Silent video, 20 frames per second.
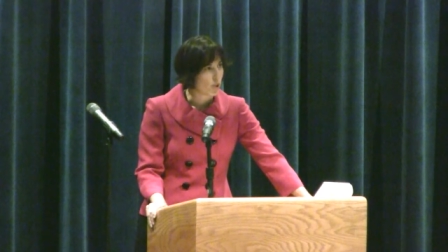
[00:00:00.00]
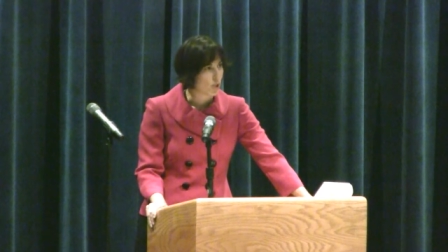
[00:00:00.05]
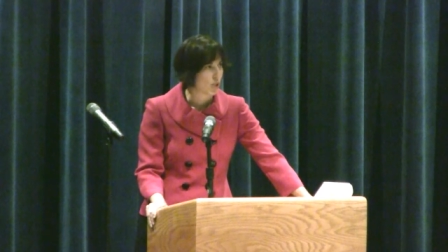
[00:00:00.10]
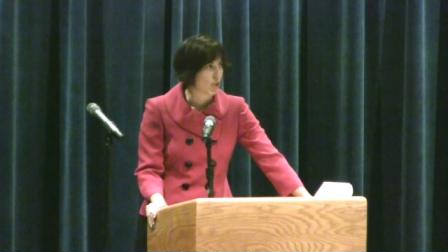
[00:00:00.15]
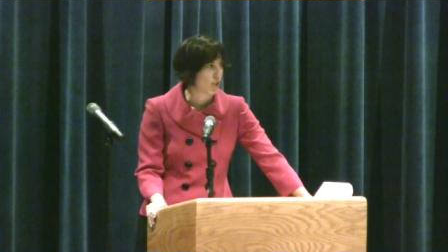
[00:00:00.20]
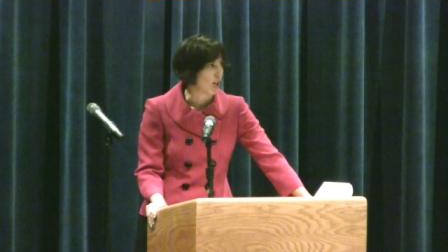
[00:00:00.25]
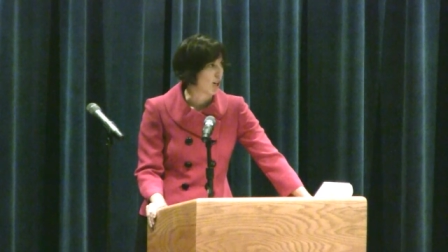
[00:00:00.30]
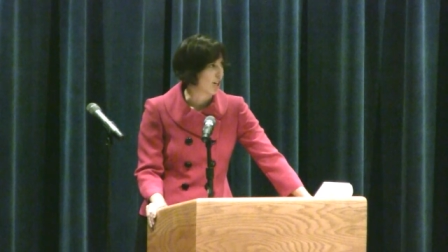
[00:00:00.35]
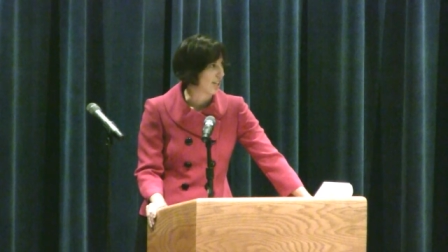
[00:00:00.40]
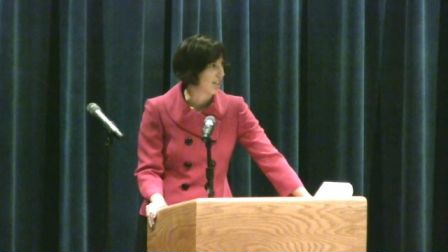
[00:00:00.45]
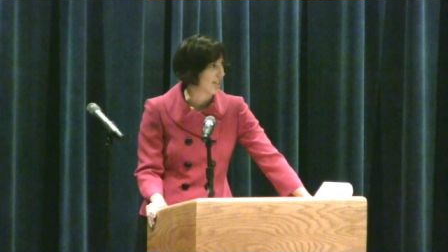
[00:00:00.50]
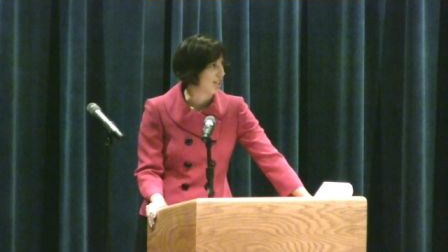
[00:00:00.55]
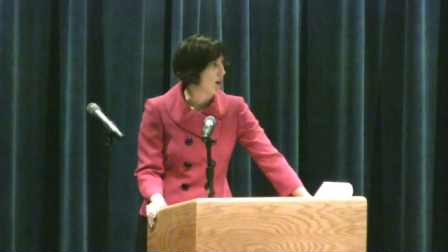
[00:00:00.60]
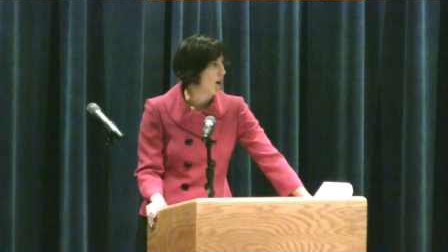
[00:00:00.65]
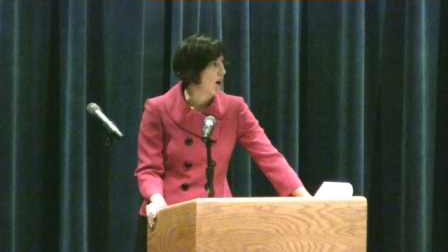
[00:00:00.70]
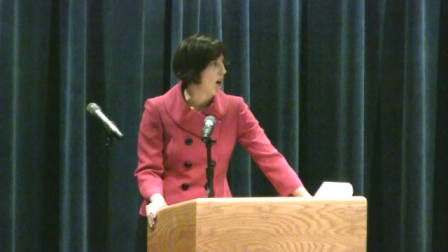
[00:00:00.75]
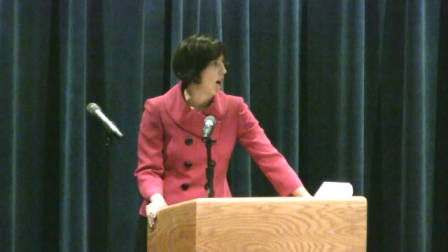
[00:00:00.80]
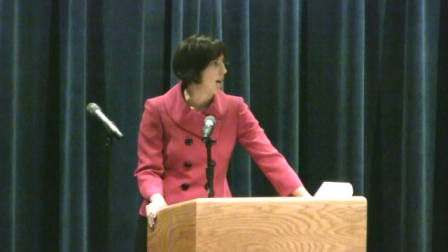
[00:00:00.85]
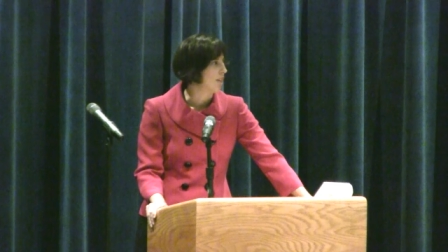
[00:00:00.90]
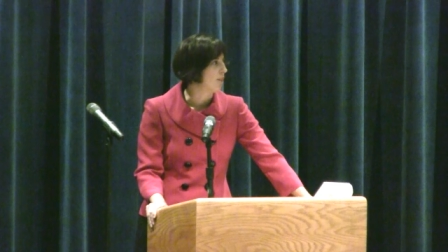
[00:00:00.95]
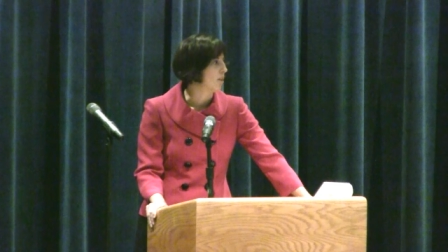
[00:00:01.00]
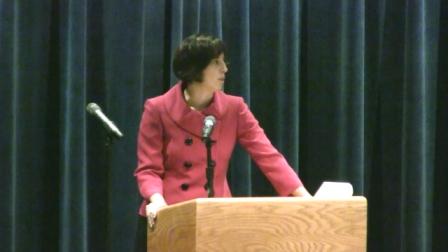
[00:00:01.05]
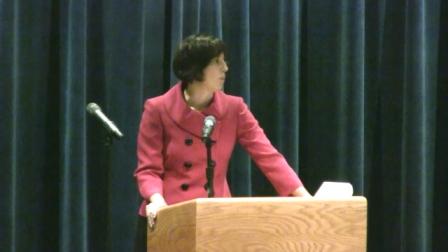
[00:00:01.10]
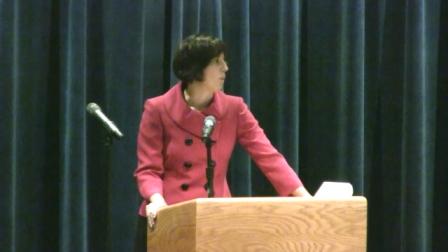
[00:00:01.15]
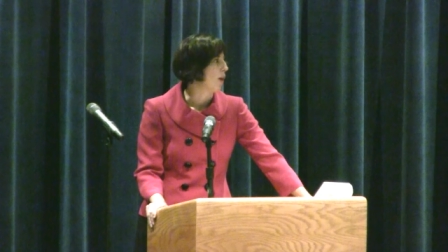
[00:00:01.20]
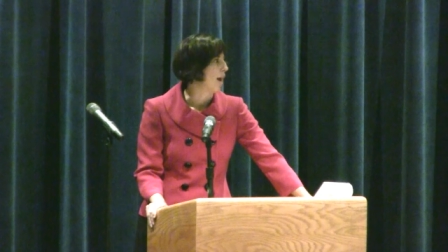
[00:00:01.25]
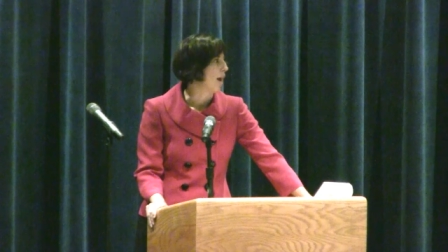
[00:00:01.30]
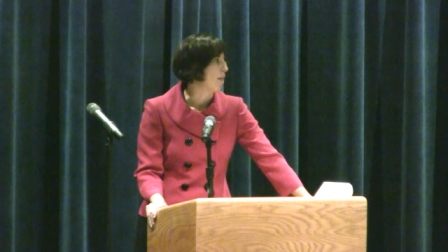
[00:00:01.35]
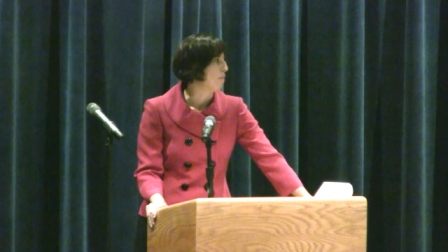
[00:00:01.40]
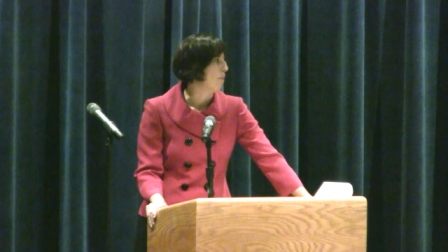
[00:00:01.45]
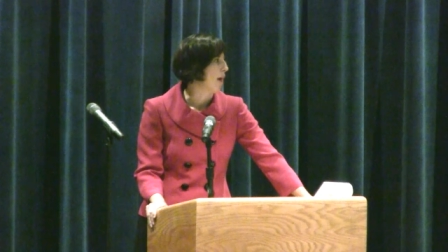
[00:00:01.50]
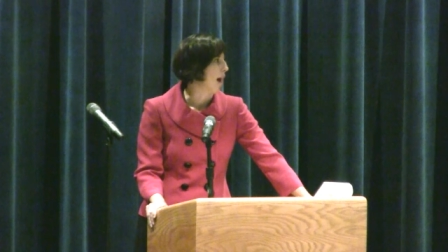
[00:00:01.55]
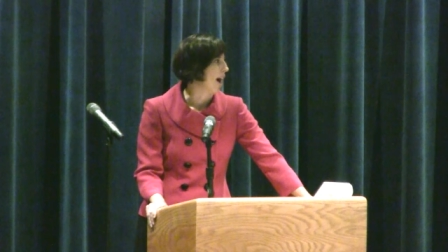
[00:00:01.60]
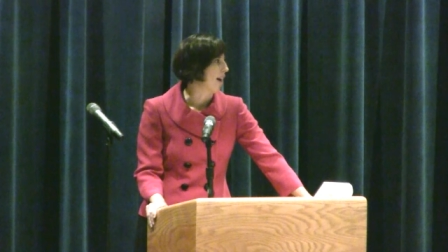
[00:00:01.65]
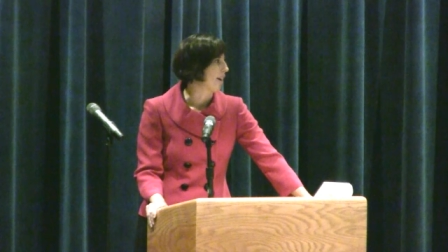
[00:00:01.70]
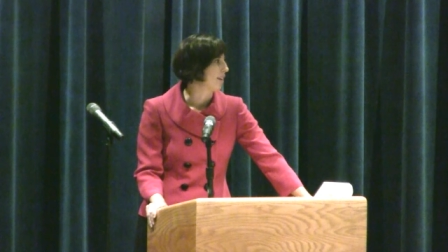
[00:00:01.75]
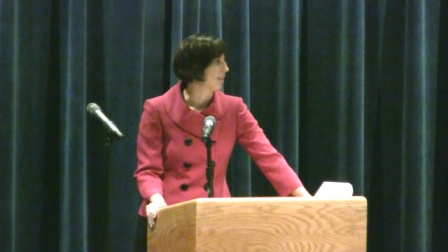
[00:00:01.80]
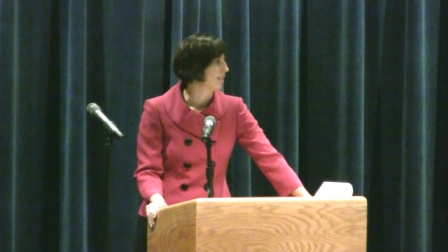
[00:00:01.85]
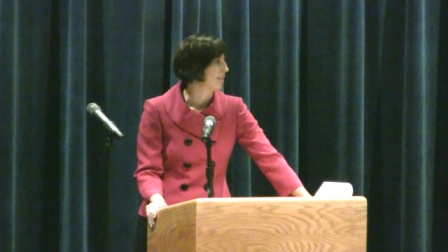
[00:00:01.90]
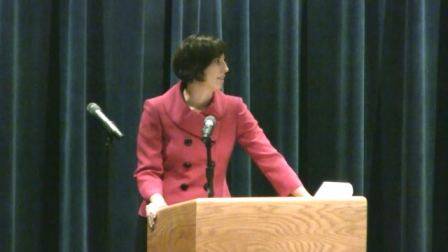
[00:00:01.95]
started on the way
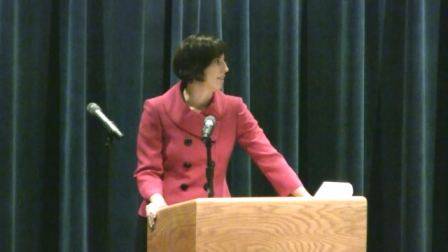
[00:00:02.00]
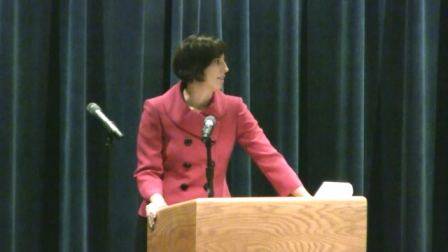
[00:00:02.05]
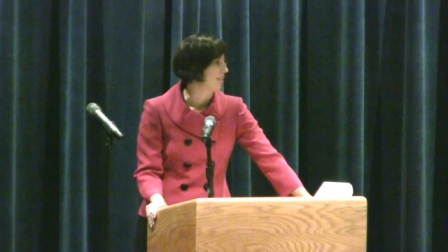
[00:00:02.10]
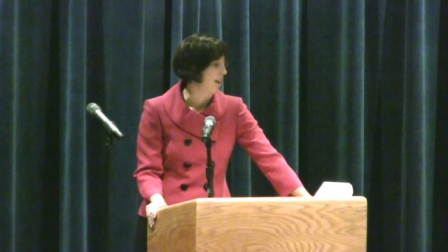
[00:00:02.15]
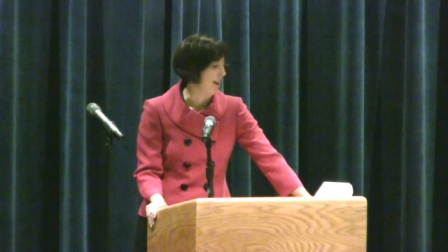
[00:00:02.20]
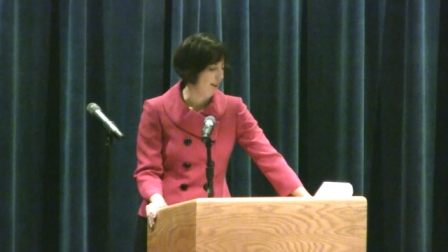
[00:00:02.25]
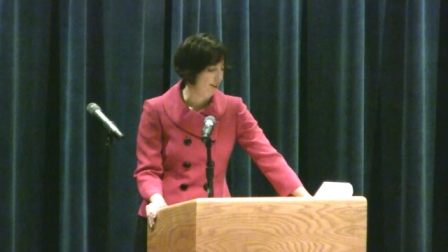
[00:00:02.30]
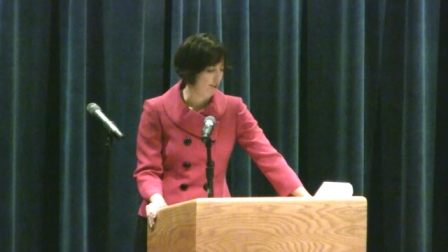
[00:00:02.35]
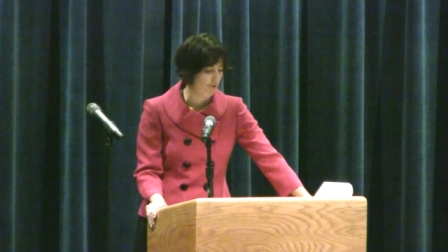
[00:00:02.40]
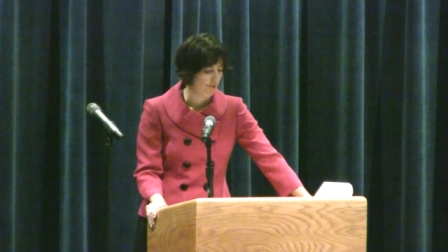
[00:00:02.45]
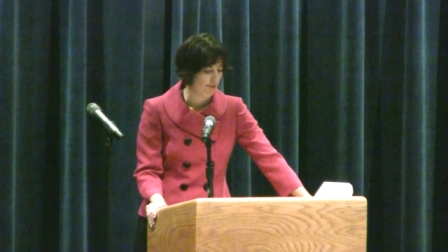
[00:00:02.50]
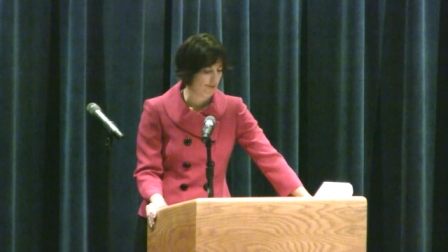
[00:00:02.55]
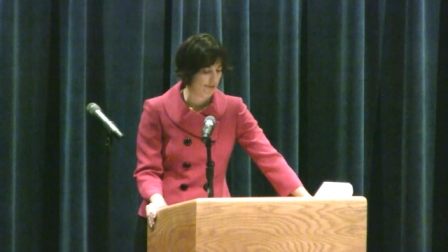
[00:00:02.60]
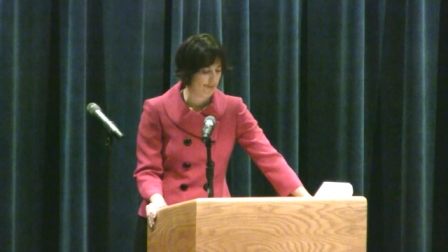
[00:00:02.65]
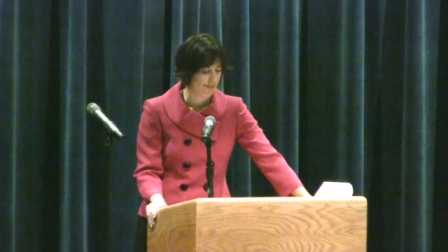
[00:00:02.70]
back down.